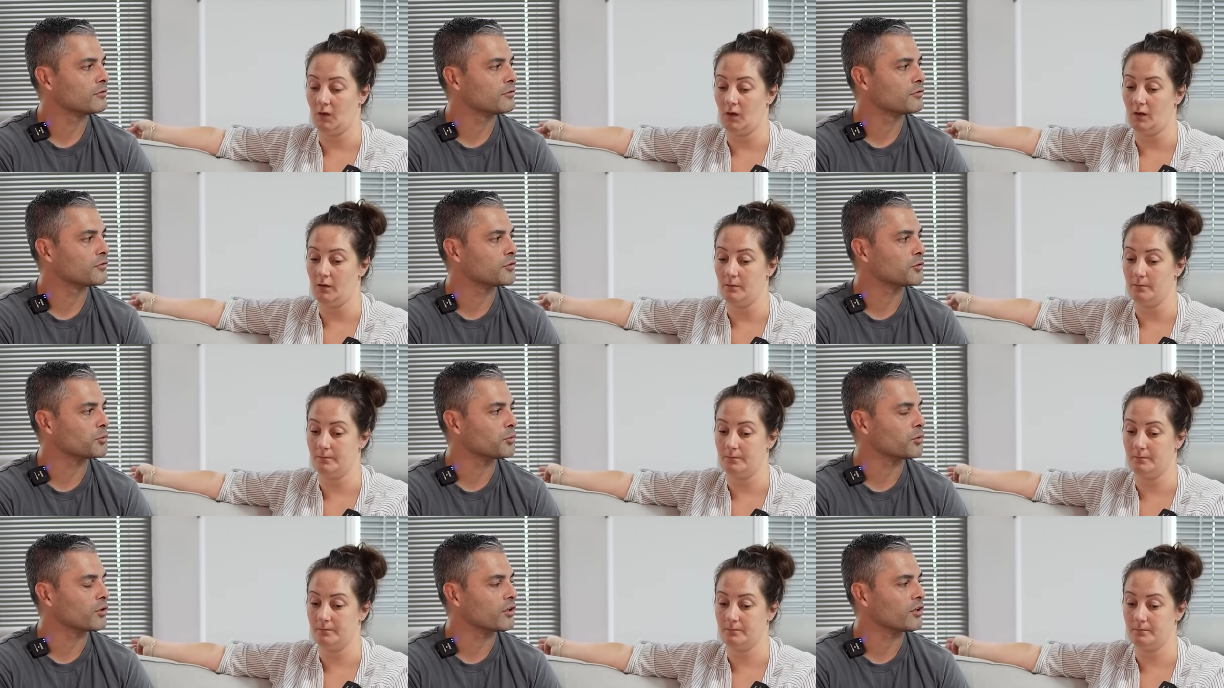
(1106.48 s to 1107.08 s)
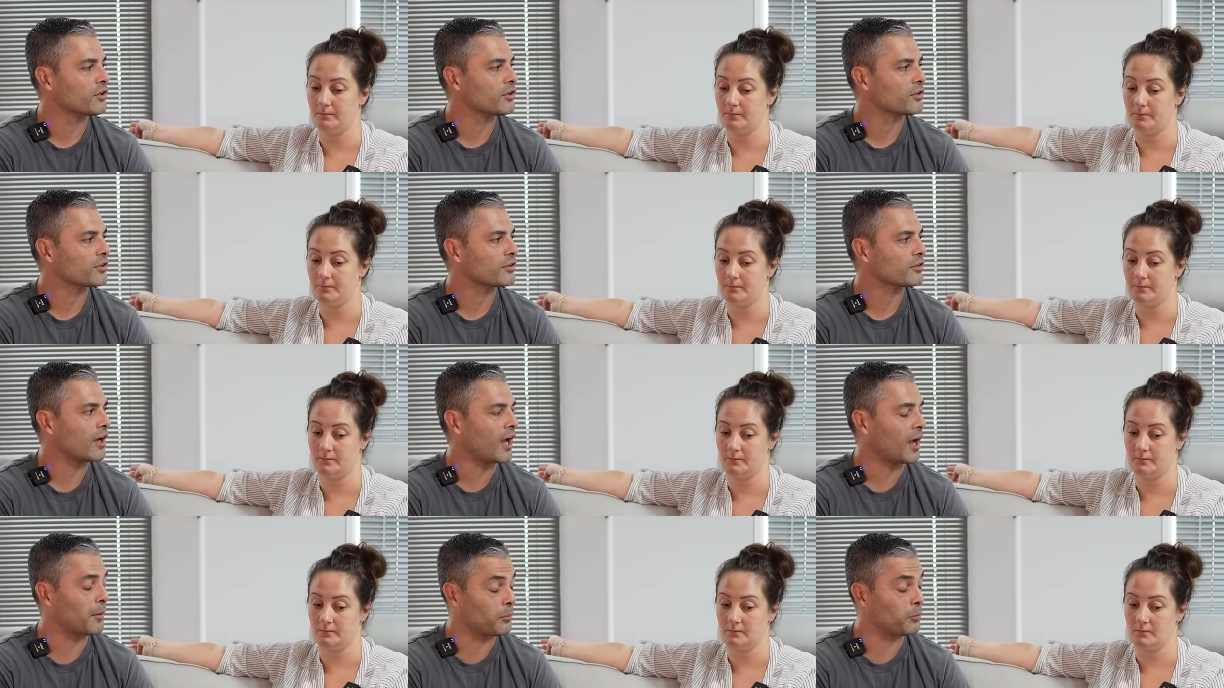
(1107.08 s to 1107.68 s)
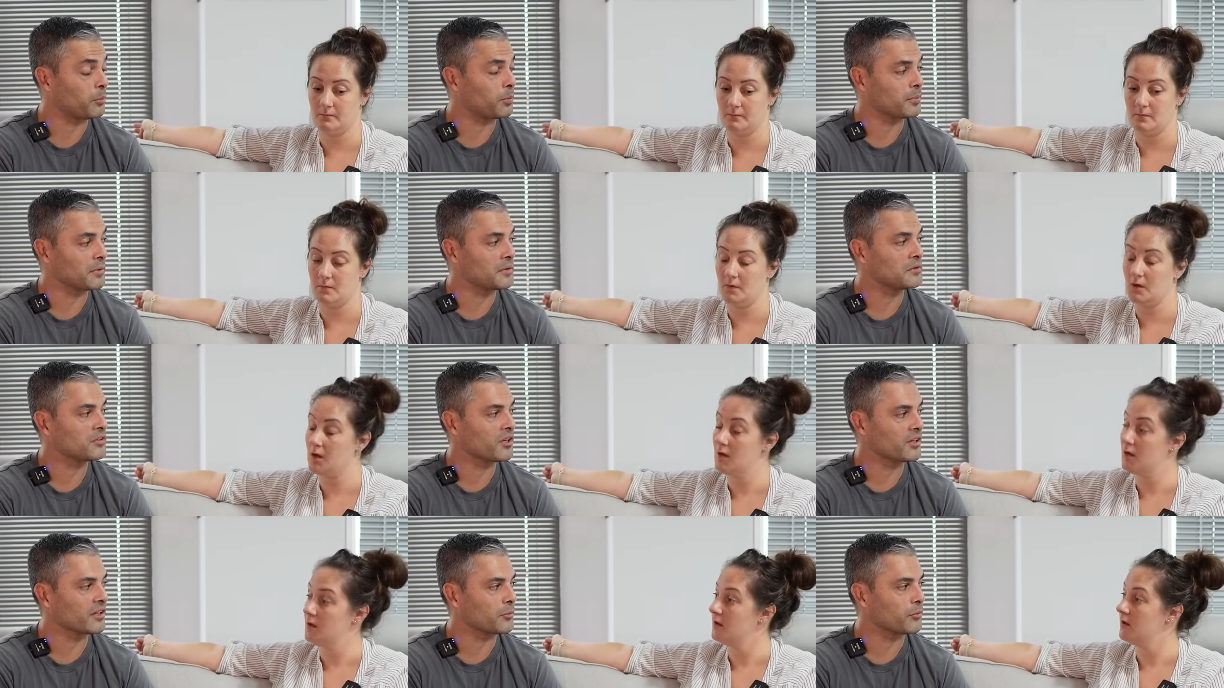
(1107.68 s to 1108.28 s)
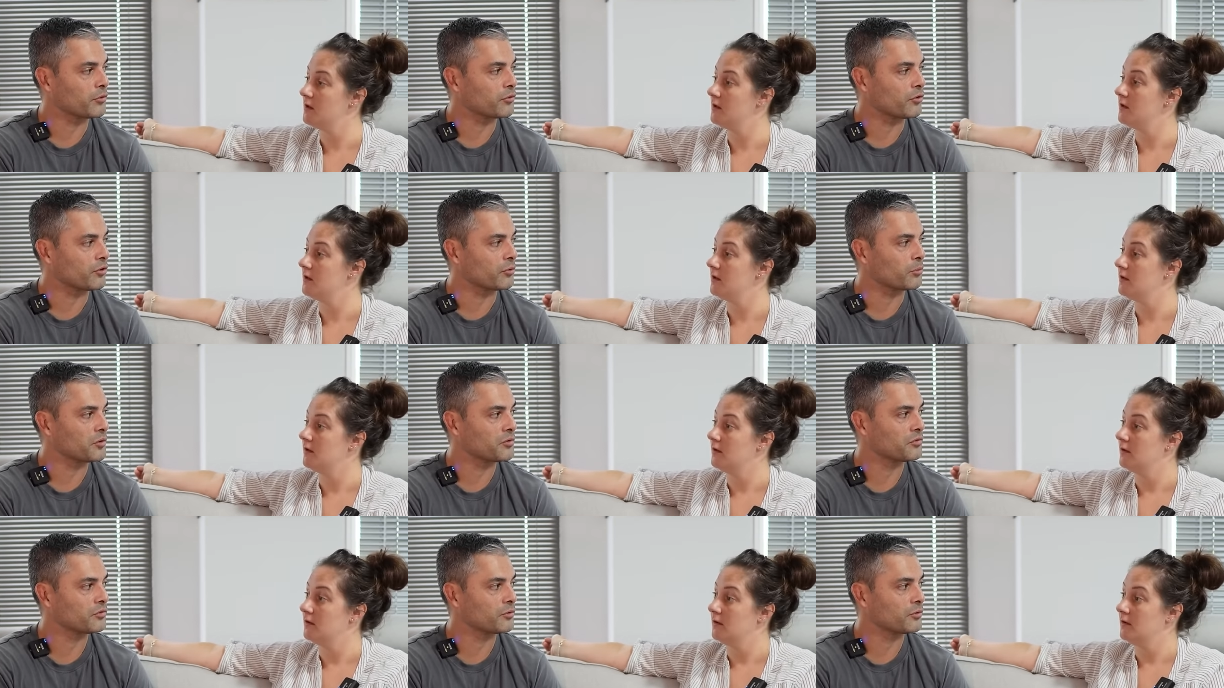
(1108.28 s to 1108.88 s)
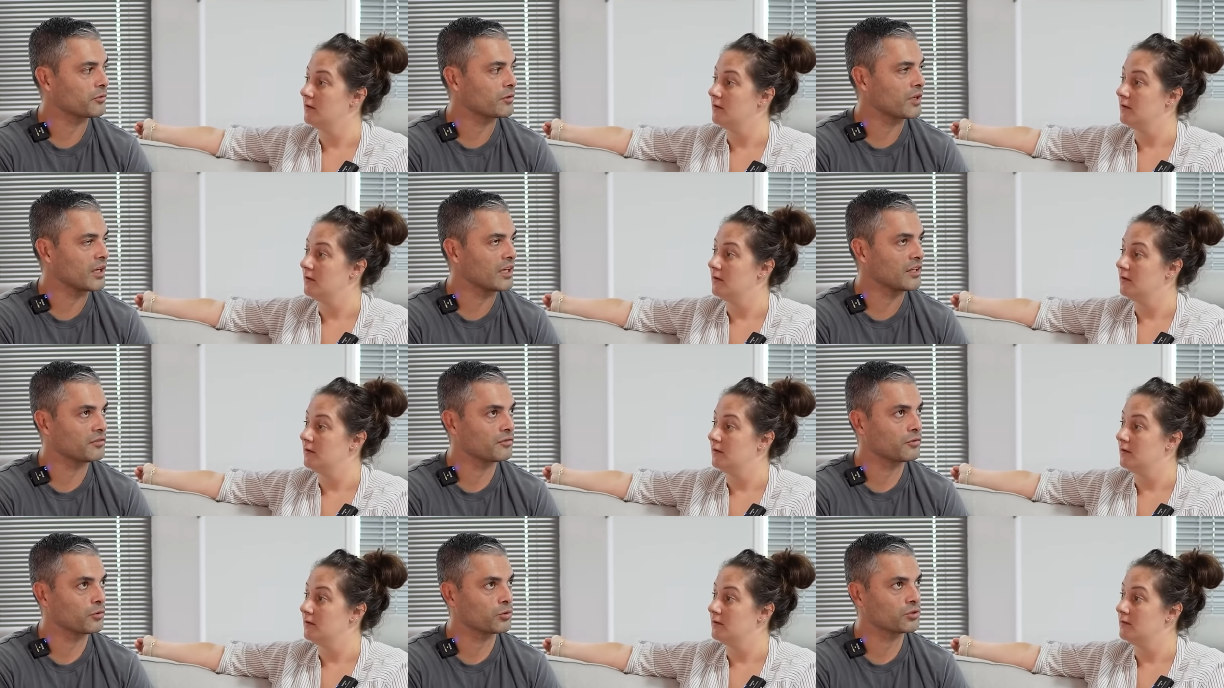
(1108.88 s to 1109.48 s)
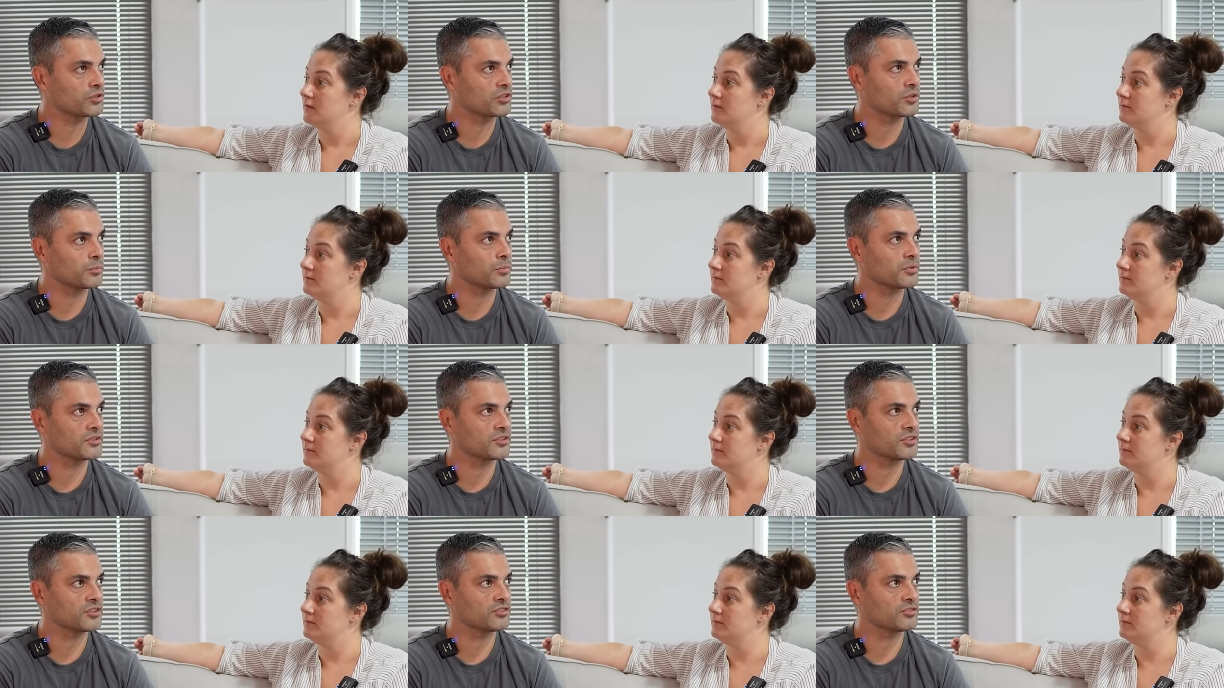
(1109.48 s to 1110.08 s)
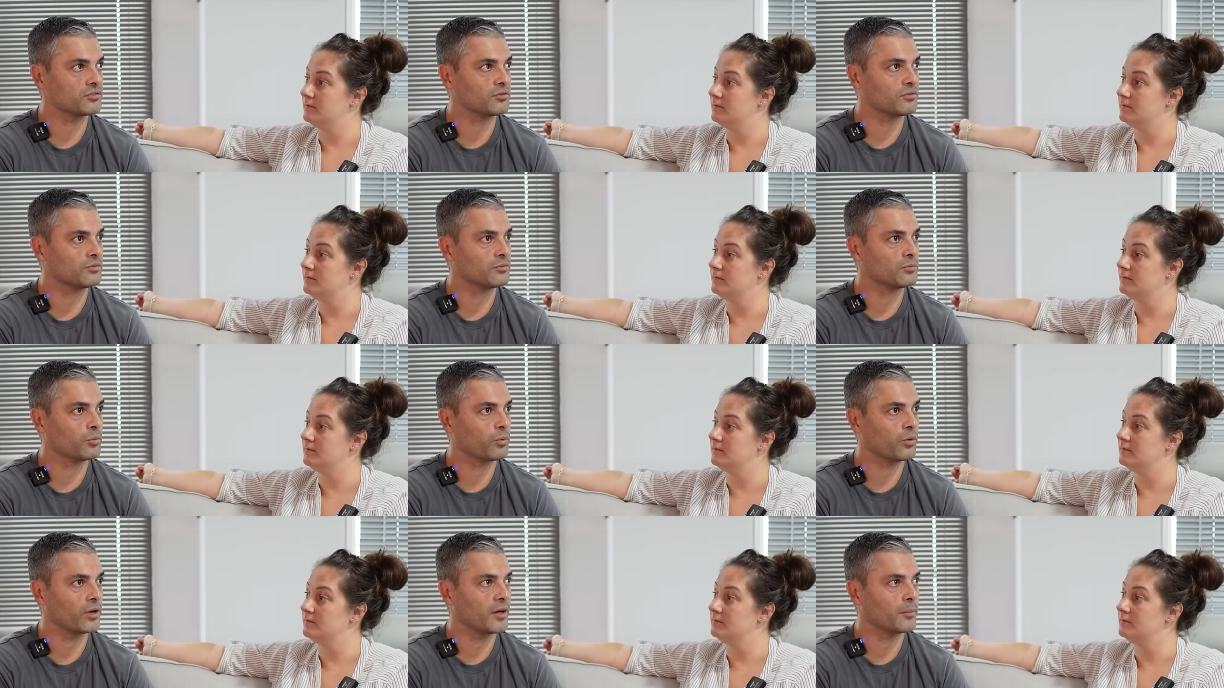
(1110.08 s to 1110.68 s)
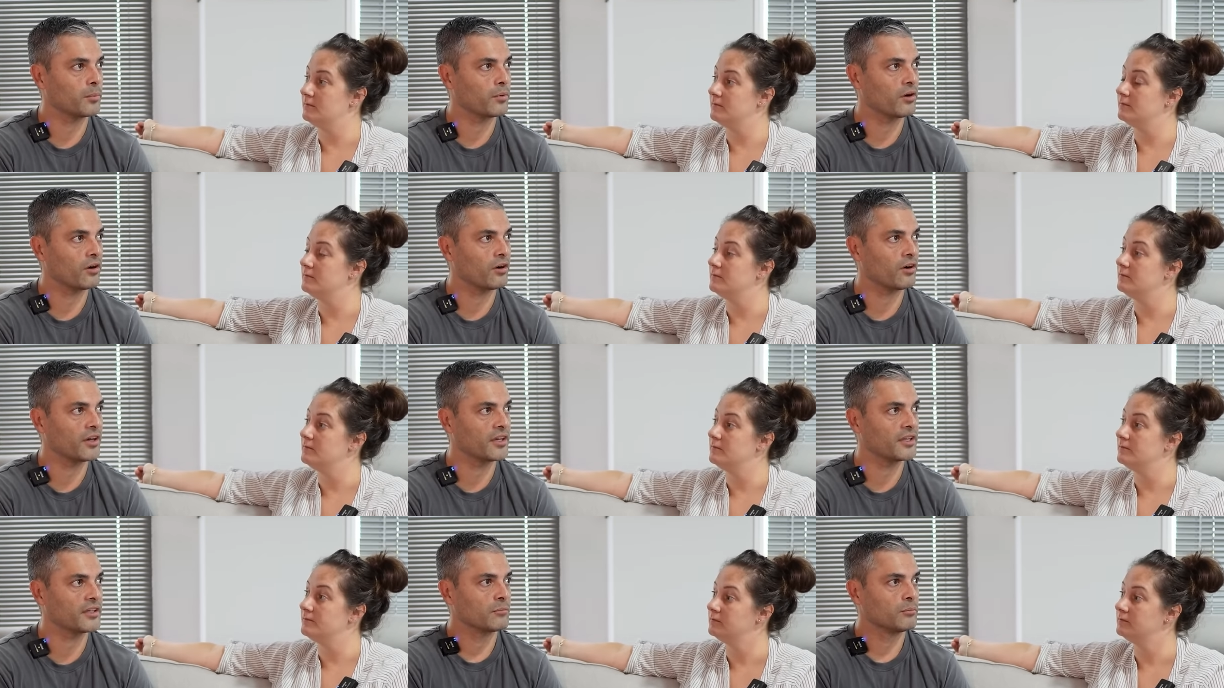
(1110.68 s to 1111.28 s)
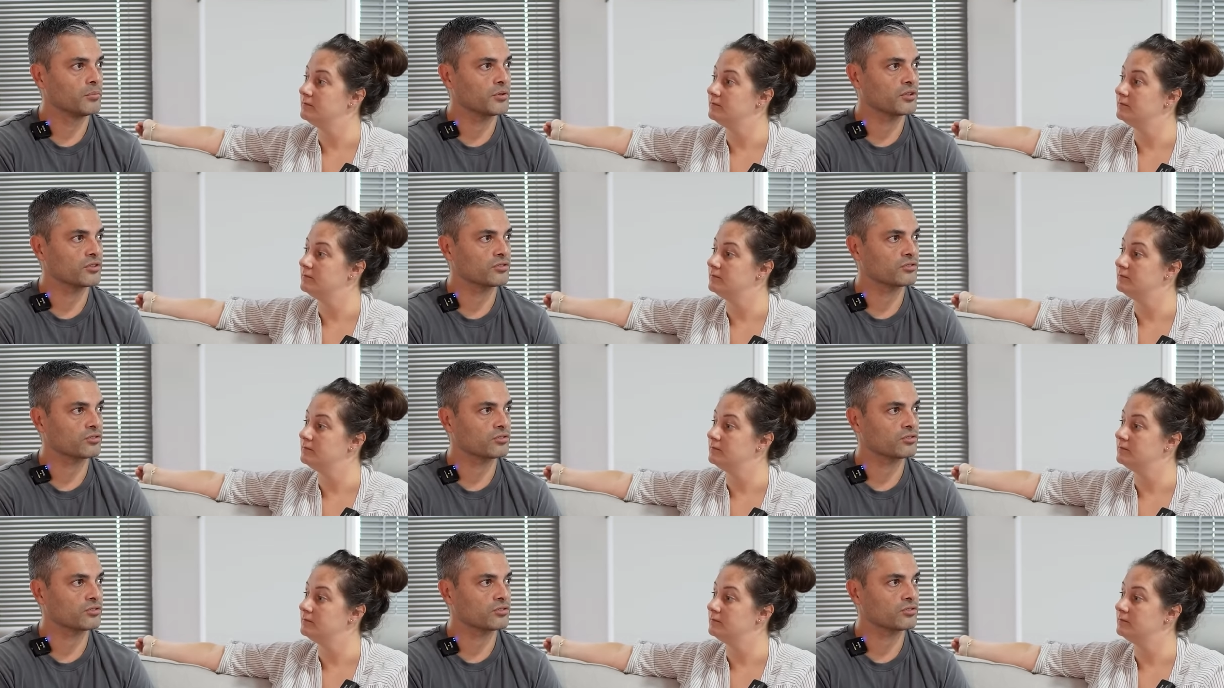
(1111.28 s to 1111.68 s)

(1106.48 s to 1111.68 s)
Speaker 1: yep. for work? I mean, don't get me wrong, we're f in a fortunate position whereby, because